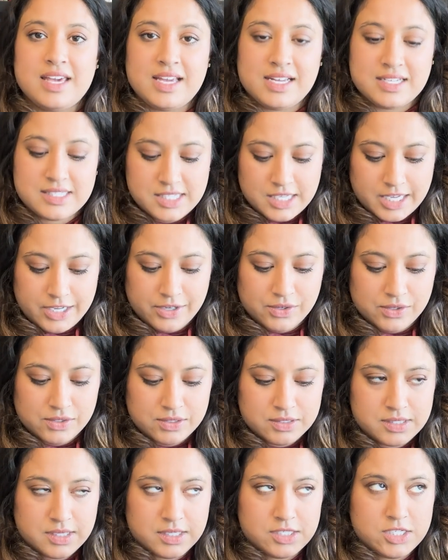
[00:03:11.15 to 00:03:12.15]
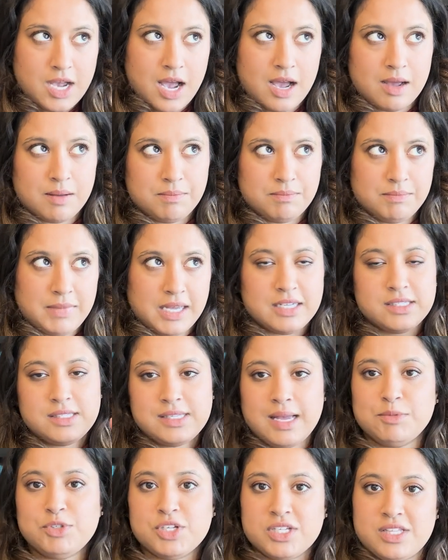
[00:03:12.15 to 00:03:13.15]
skills top like
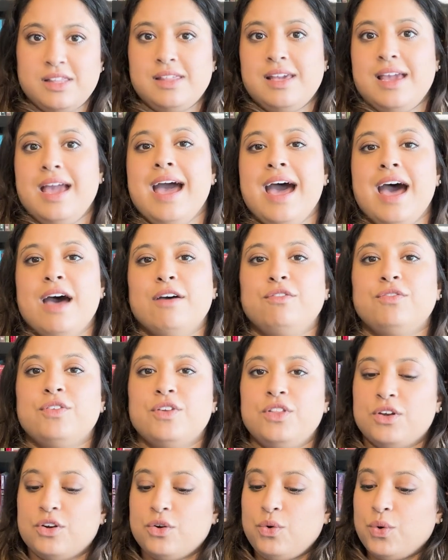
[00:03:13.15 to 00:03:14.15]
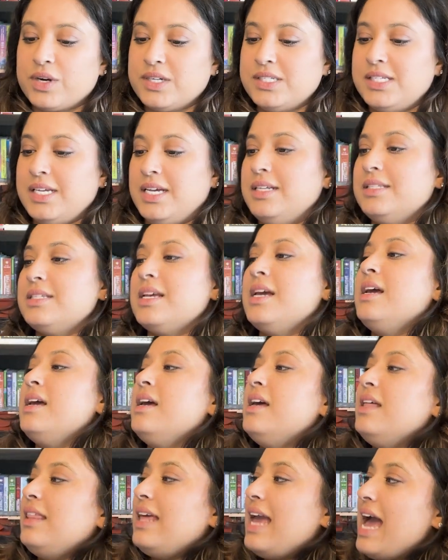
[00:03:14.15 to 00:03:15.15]
subject that they have for their courses.
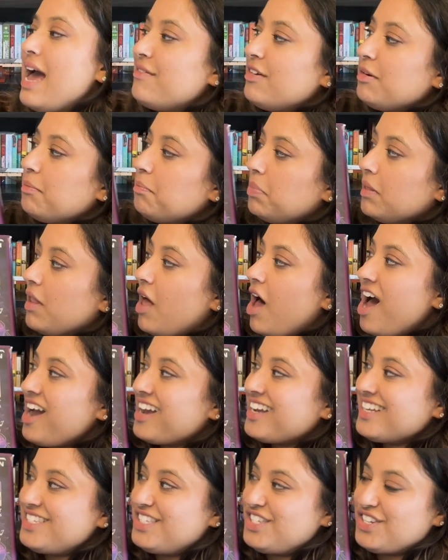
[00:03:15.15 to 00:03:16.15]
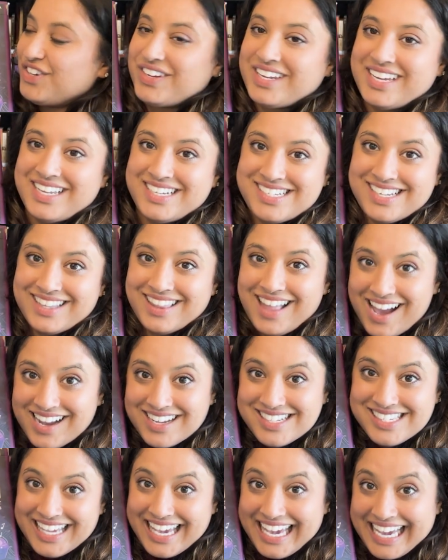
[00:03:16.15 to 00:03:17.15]
They have a block circuit
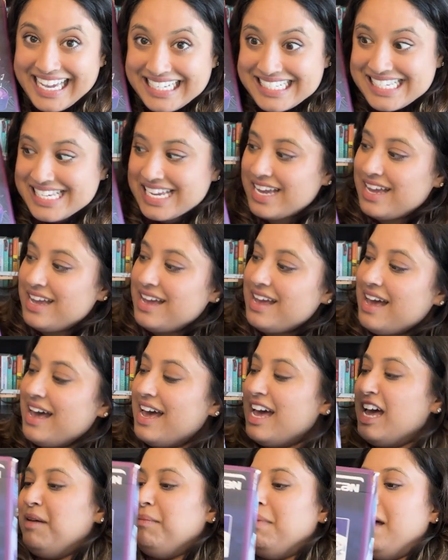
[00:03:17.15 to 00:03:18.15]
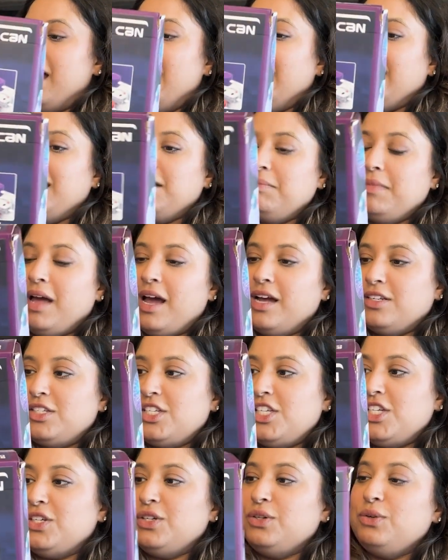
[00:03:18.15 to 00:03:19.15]
deluxe kit. I am not
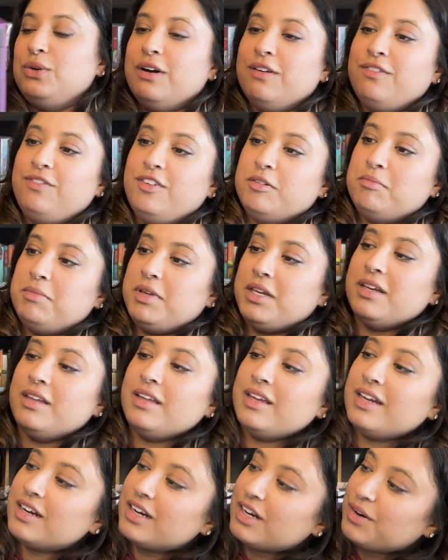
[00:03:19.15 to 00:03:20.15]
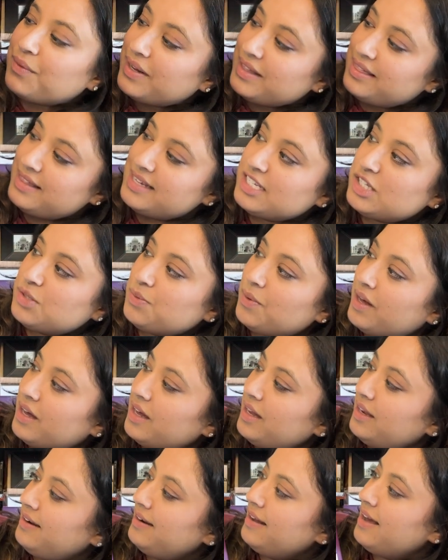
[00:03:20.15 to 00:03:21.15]
too familiar with this
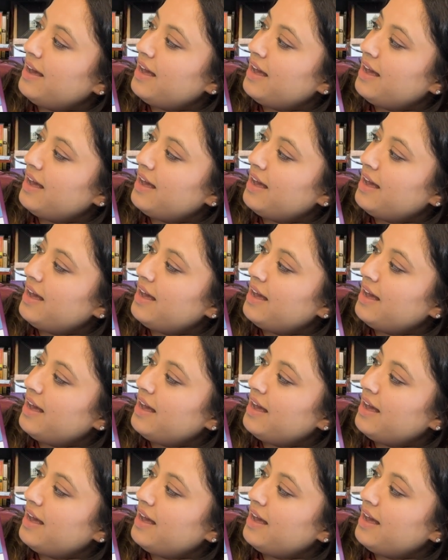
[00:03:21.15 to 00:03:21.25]
one,